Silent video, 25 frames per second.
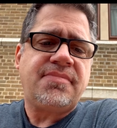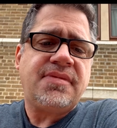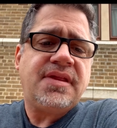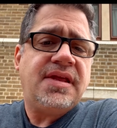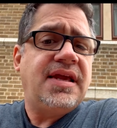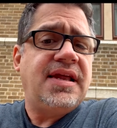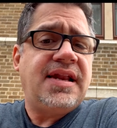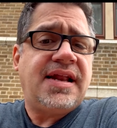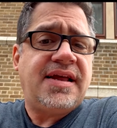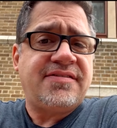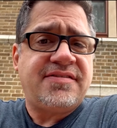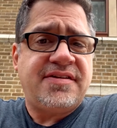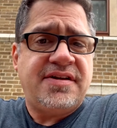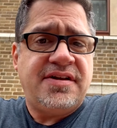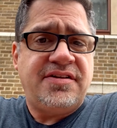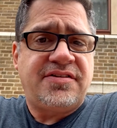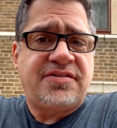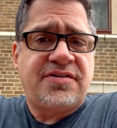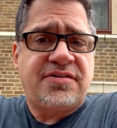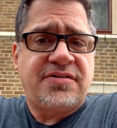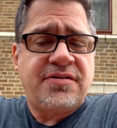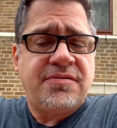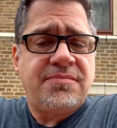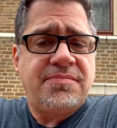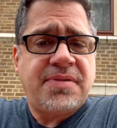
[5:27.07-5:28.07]
It has an
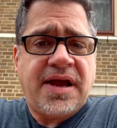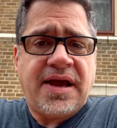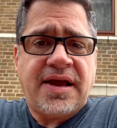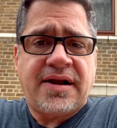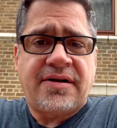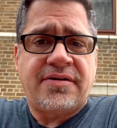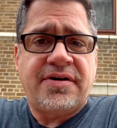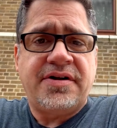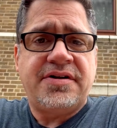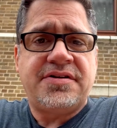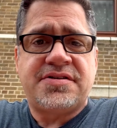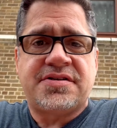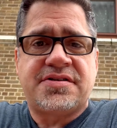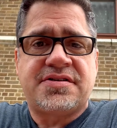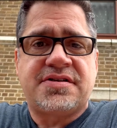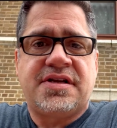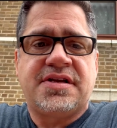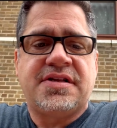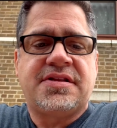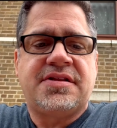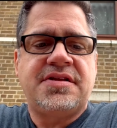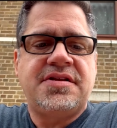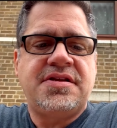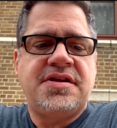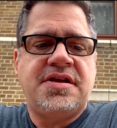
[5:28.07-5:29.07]
internal battery, just
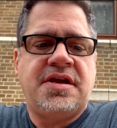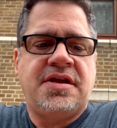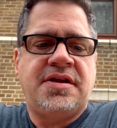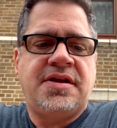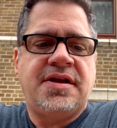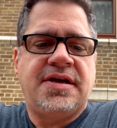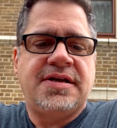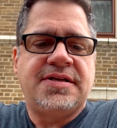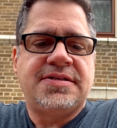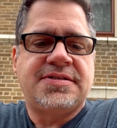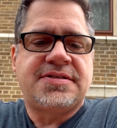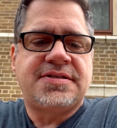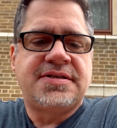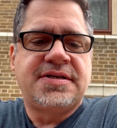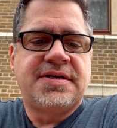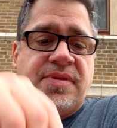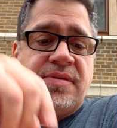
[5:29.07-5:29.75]
like the Yi does,